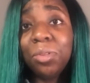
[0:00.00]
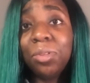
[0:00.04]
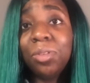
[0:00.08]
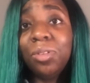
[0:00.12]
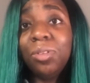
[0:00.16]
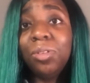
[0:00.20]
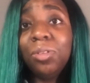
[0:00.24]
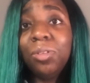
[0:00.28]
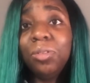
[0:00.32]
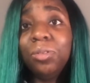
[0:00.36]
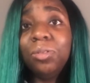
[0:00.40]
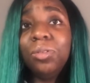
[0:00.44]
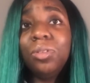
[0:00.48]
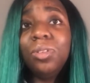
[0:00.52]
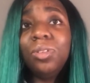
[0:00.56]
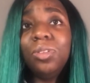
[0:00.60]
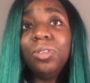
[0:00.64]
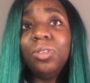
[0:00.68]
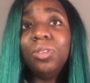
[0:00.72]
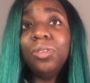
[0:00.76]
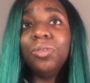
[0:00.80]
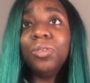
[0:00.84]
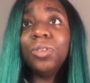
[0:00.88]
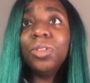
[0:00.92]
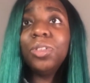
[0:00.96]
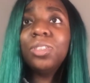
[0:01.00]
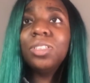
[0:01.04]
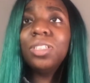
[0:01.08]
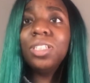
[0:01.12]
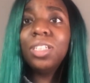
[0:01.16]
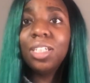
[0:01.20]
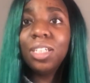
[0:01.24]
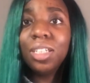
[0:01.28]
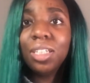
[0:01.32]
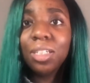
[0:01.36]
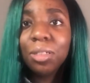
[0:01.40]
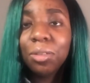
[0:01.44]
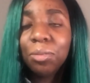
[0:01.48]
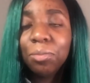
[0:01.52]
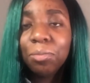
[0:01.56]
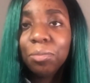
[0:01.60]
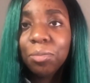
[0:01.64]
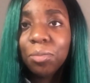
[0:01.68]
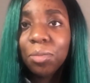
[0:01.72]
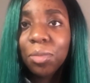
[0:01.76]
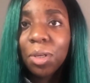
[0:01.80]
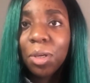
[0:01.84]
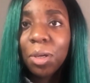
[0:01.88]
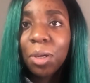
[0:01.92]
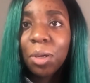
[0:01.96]
University
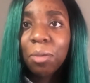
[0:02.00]
can